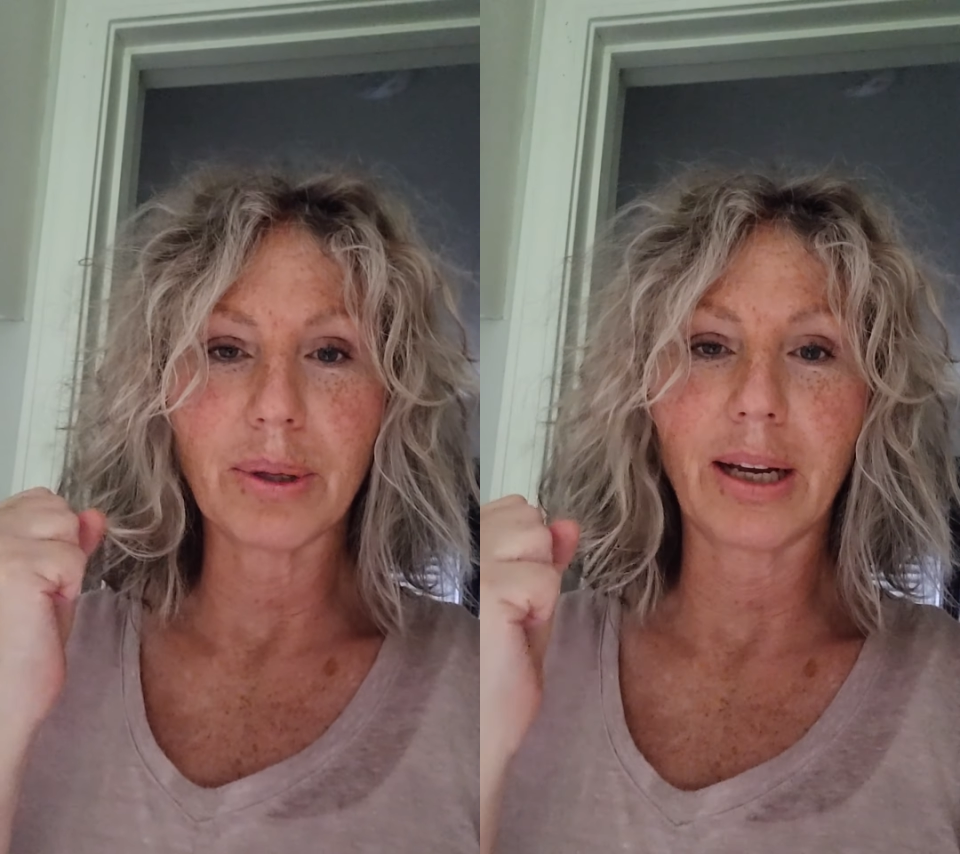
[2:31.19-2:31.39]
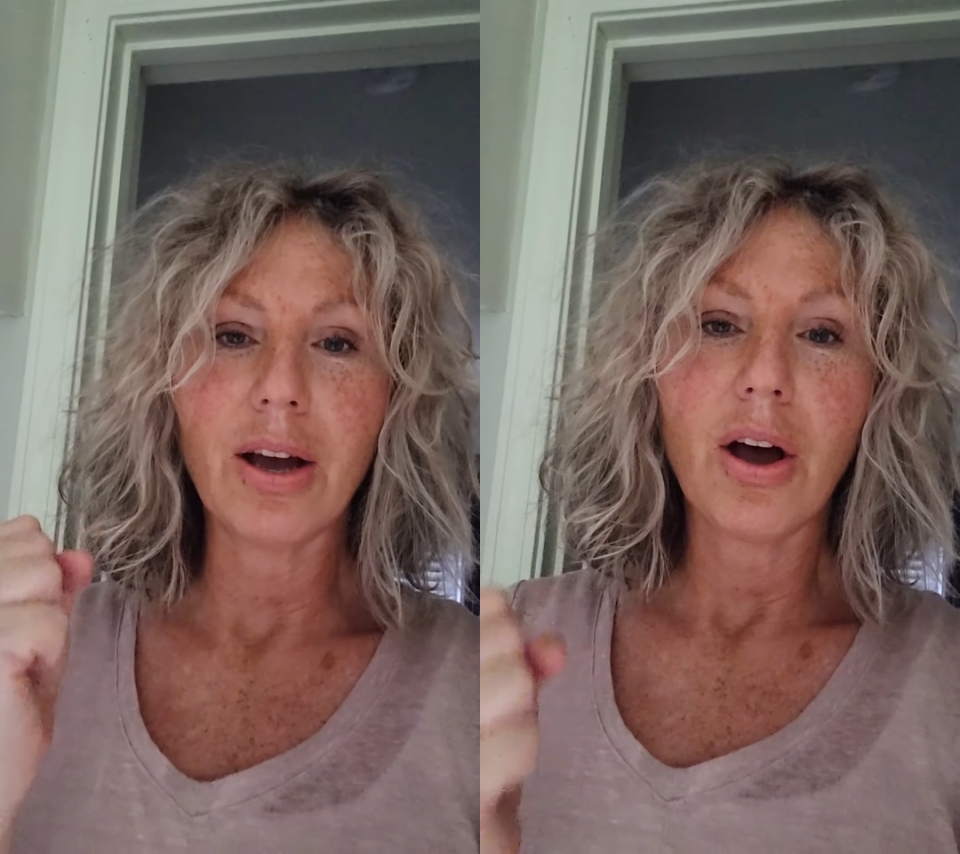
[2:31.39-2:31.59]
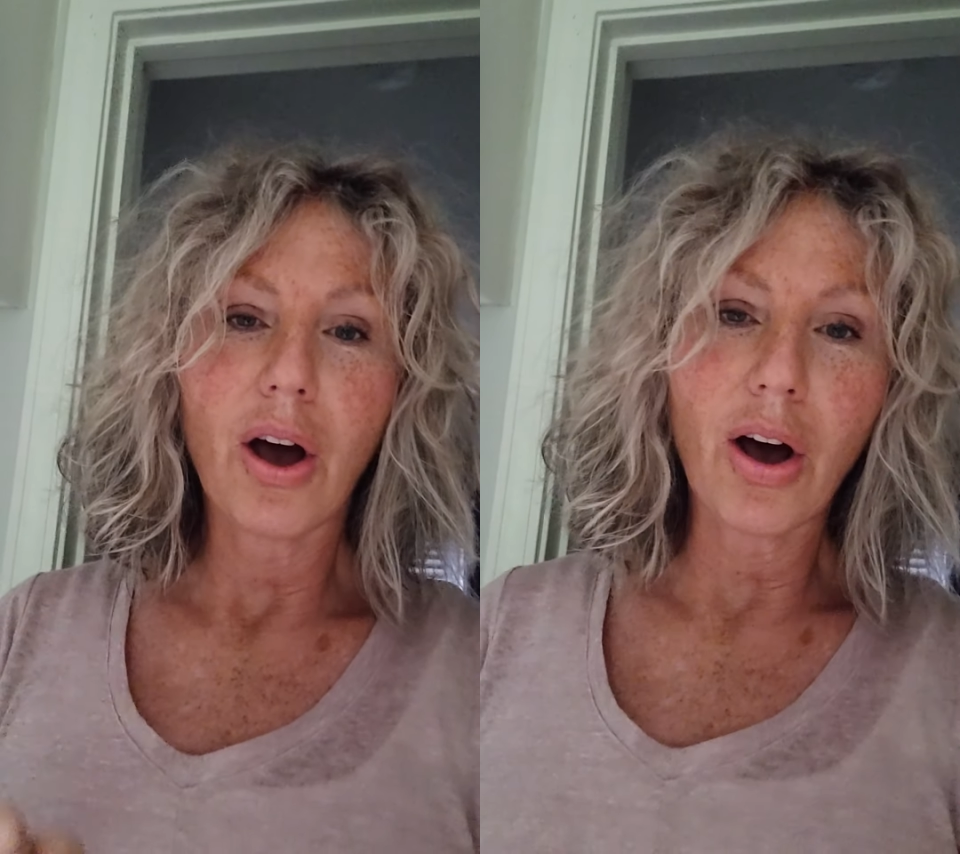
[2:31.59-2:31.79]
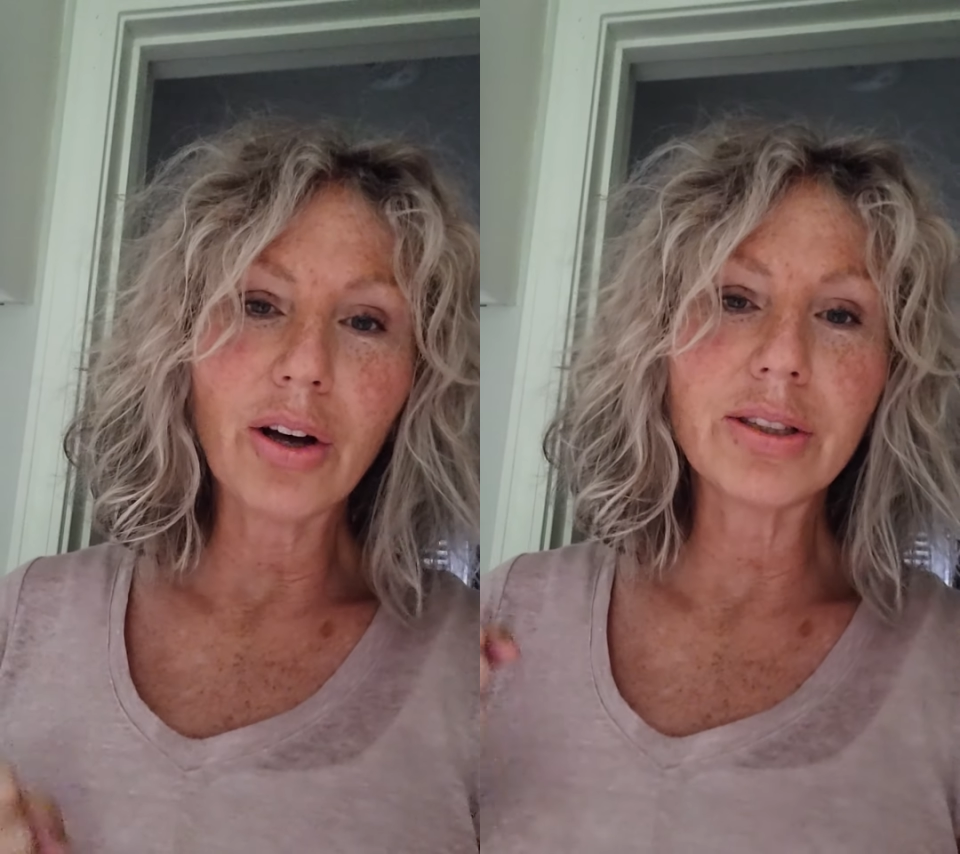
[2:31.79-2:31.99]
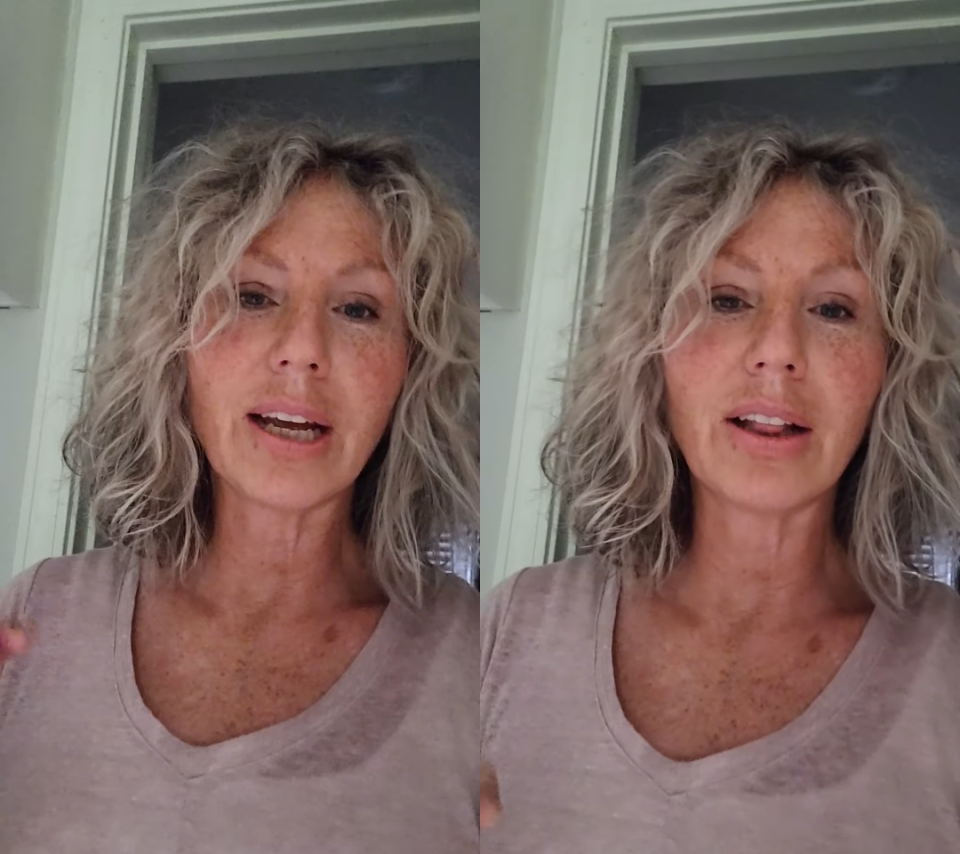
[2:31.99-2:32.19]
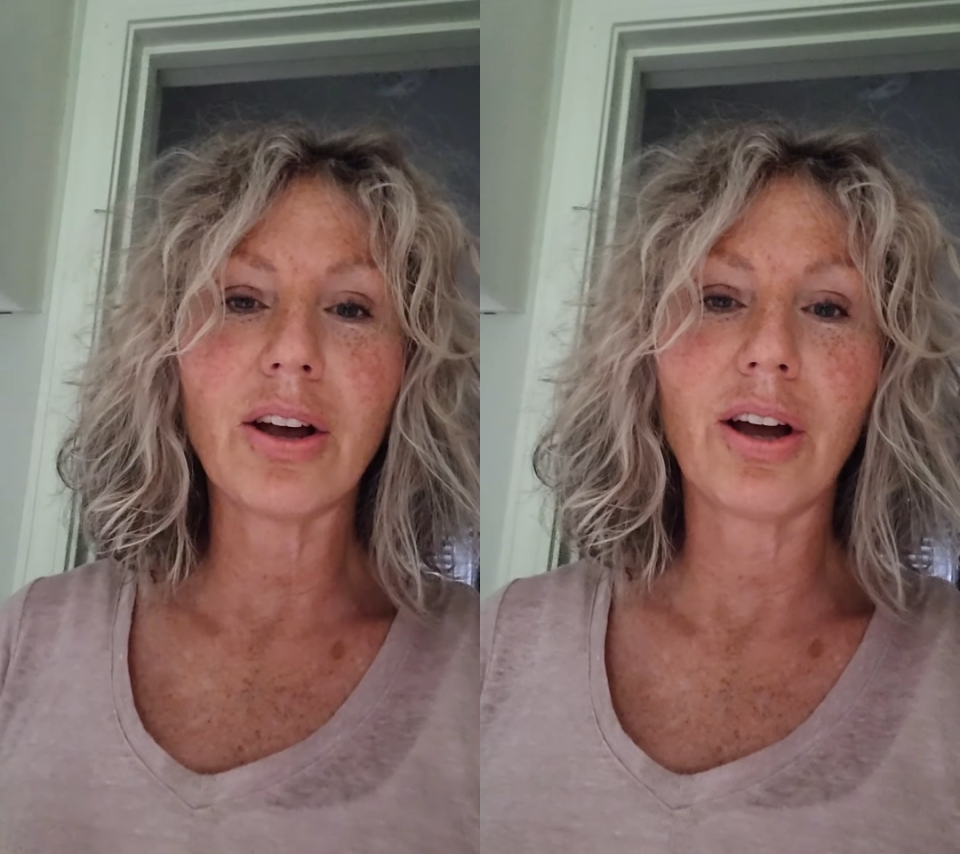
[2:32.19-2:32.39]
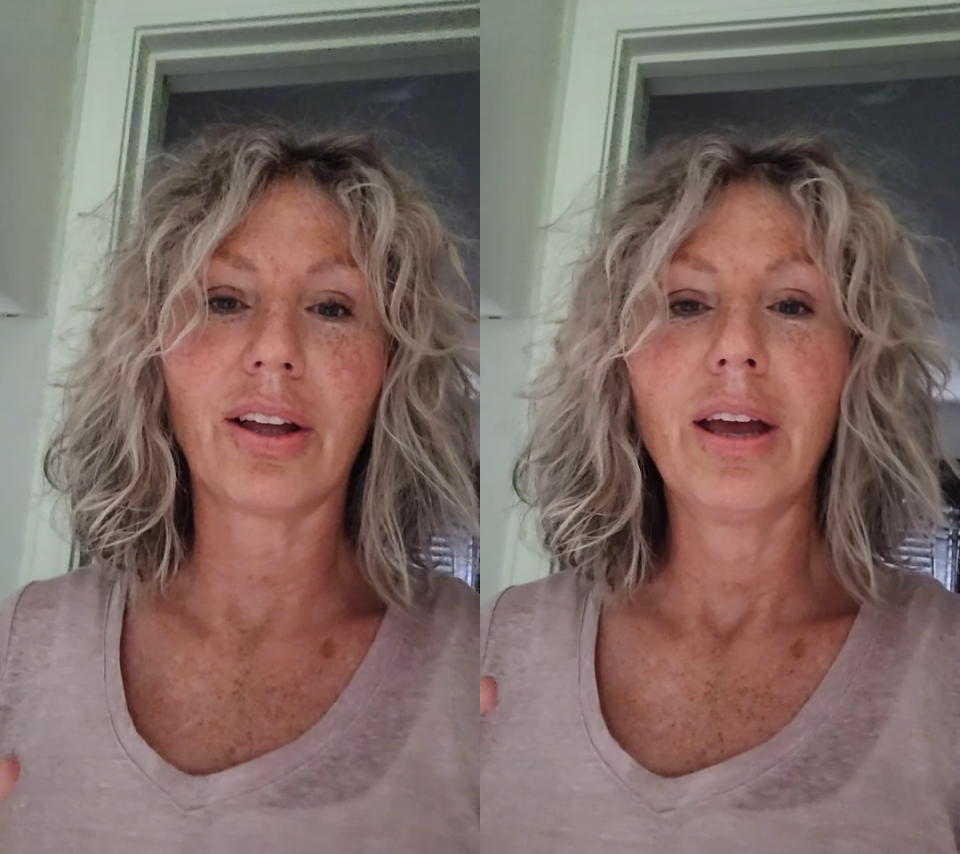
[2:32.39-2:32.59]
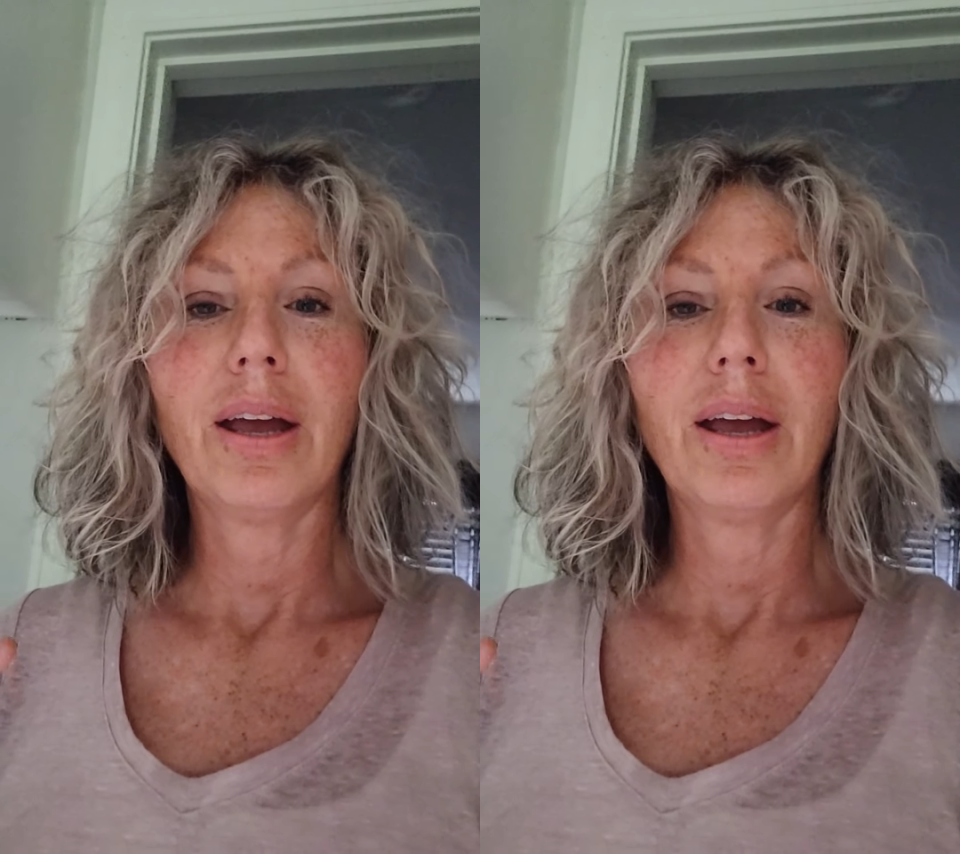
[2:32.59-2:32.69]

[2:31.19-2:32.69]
like all day long,